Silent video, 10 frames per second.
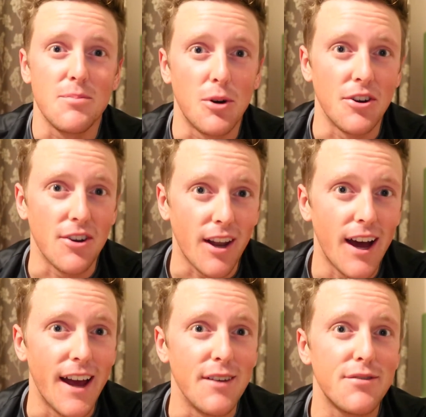the board in your
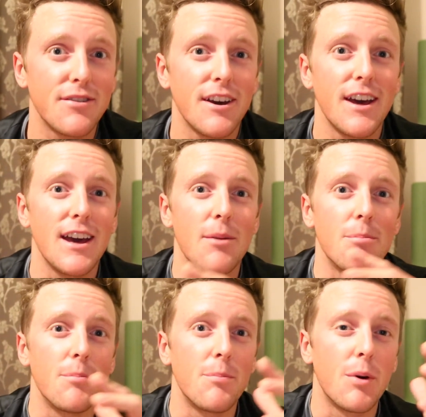life.
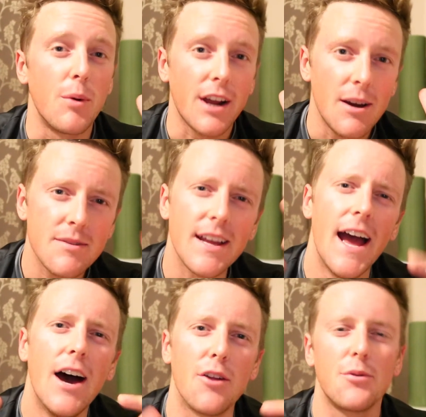But when it comes to
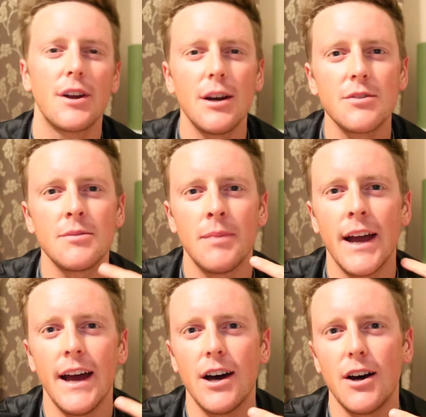health, when it comes to
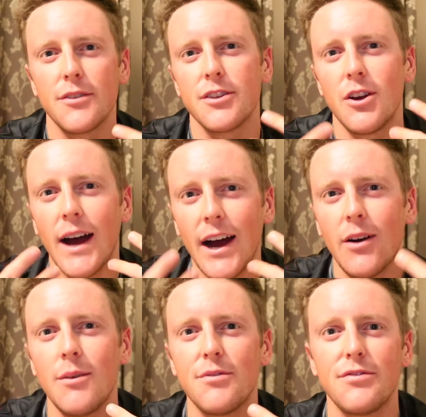my health, you know,
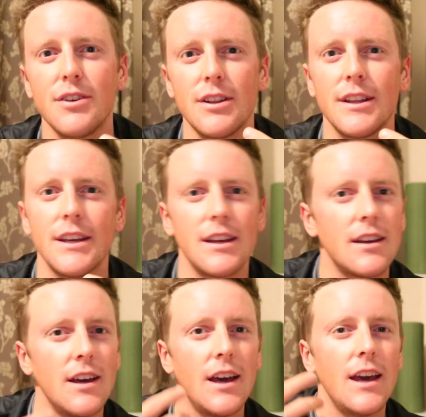how I'm
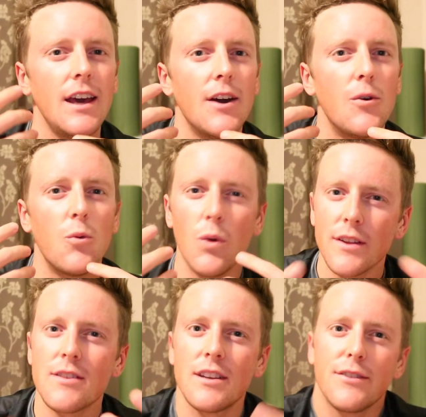feeling,
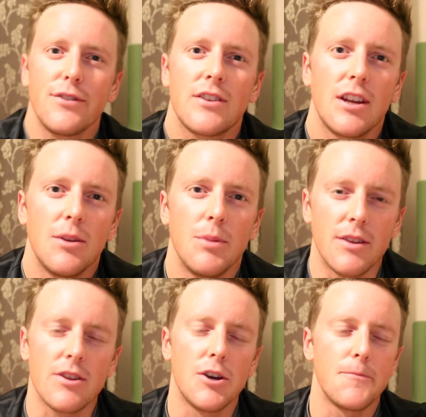what's the difference going to
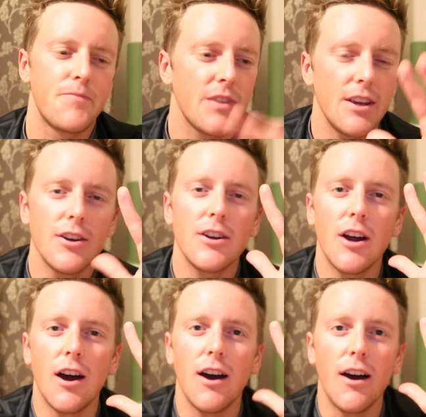be? So
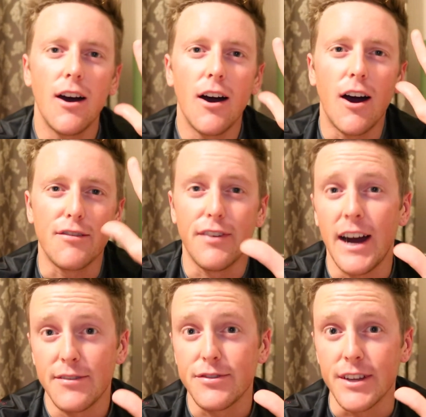here are
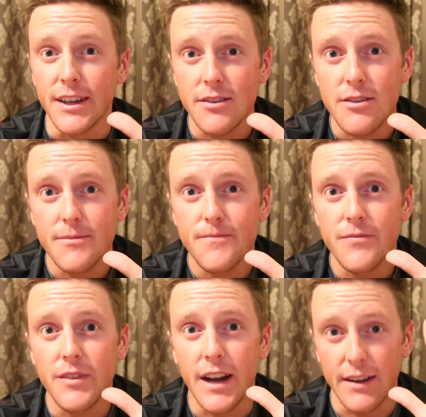five things
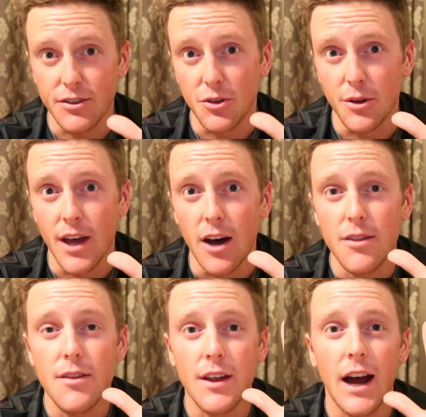that have to do with
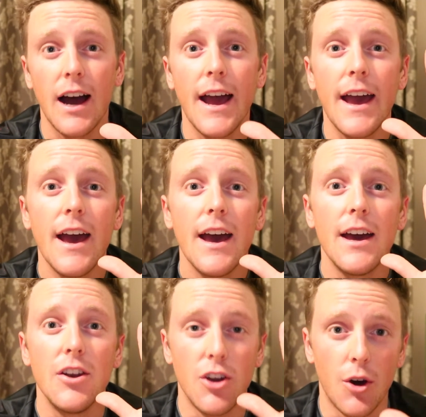health that I
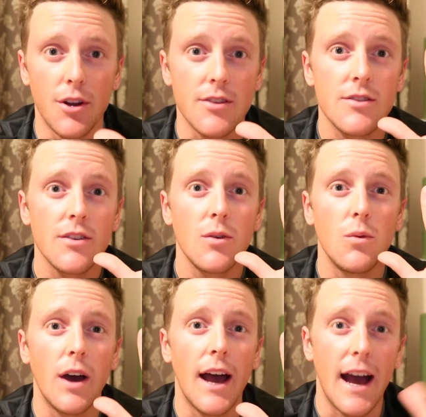noticed
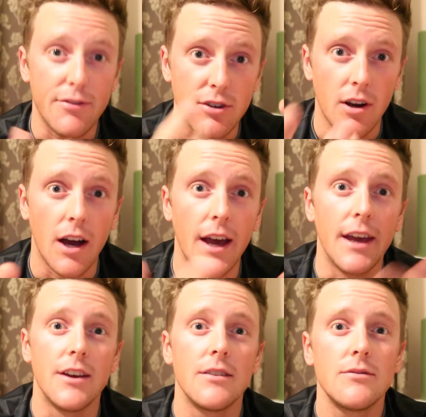after
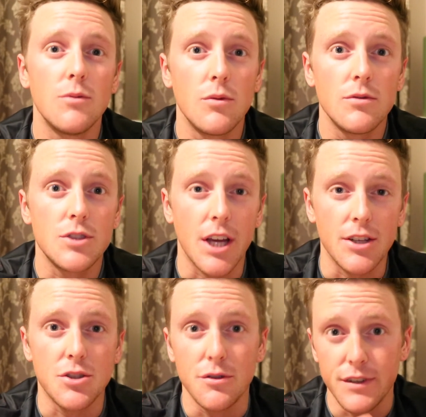I
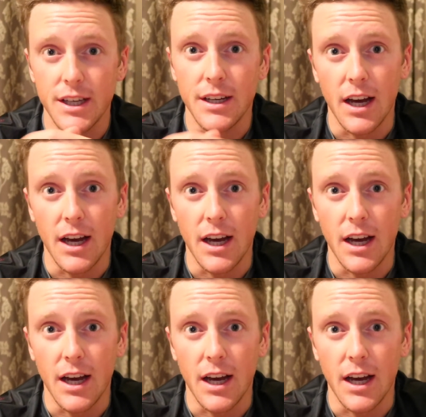changed to a vegan